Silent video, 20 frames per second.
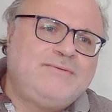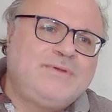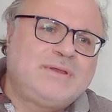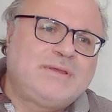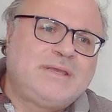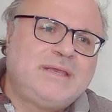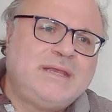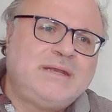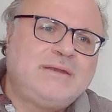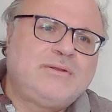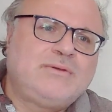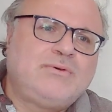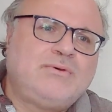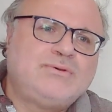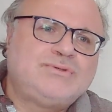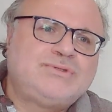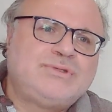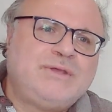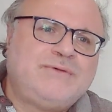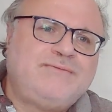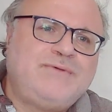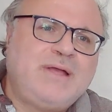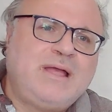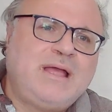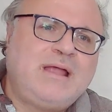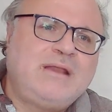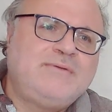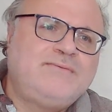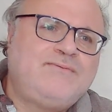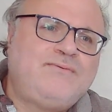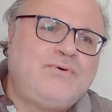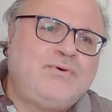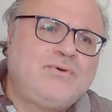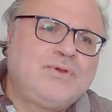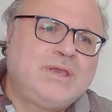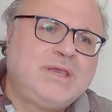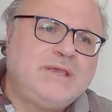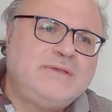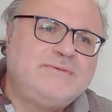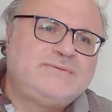where King Rostevan
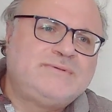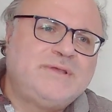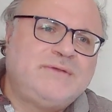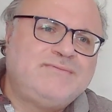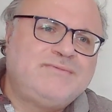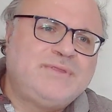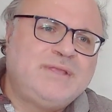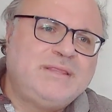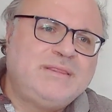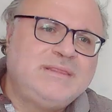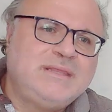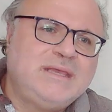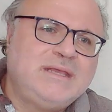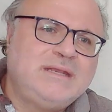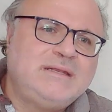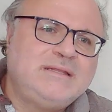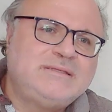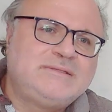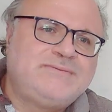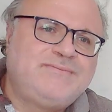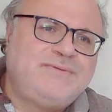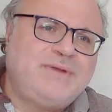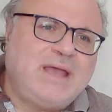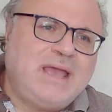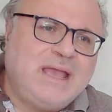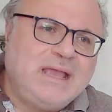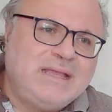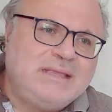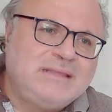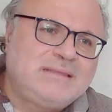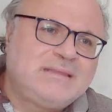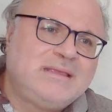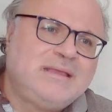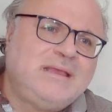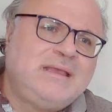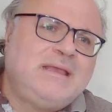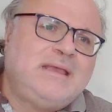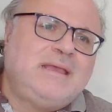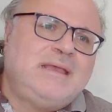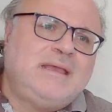forgives Samtandil his flight
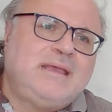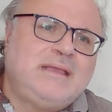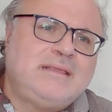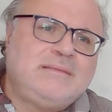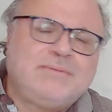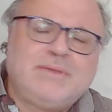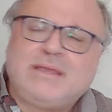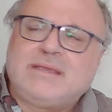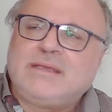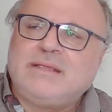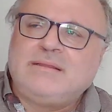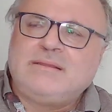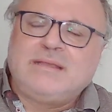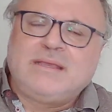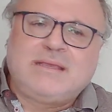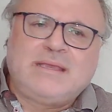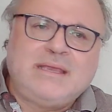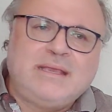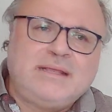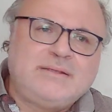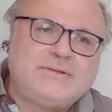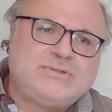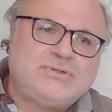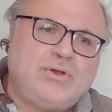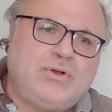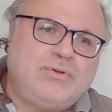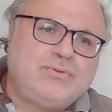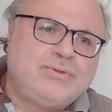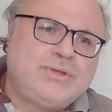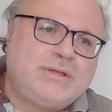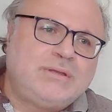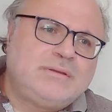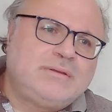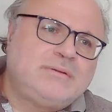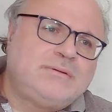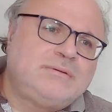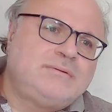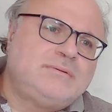and breaking the king's order.